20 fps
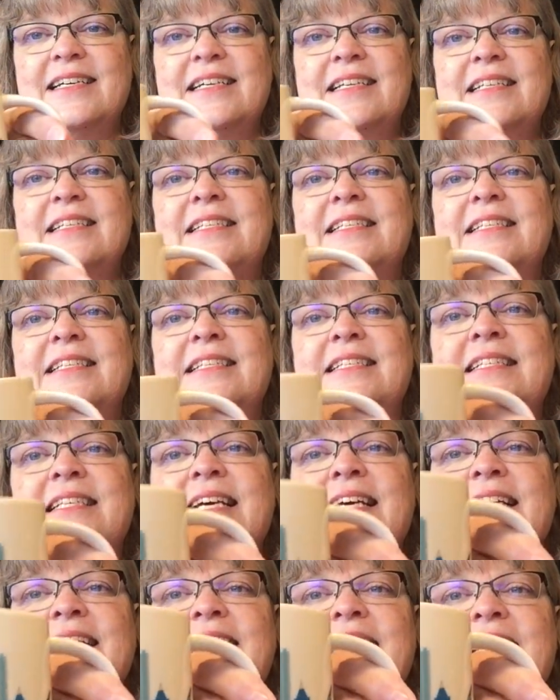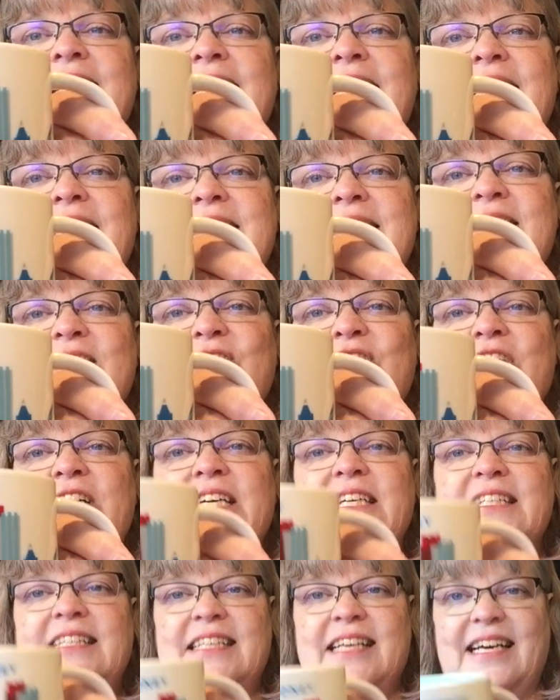Sydney,
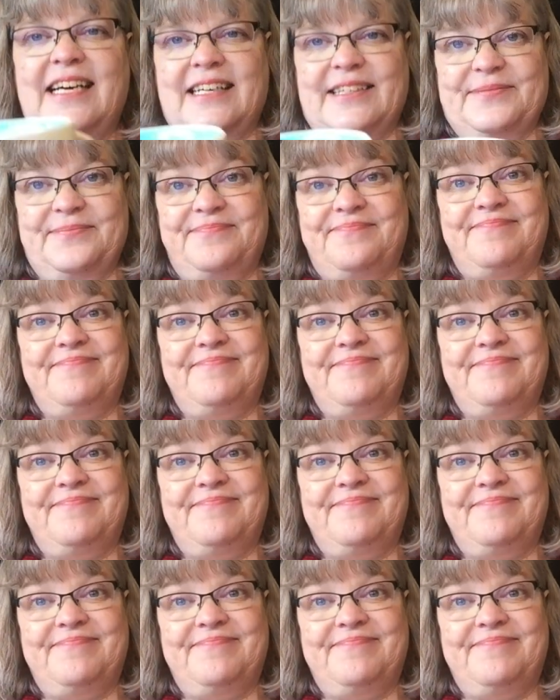Australia.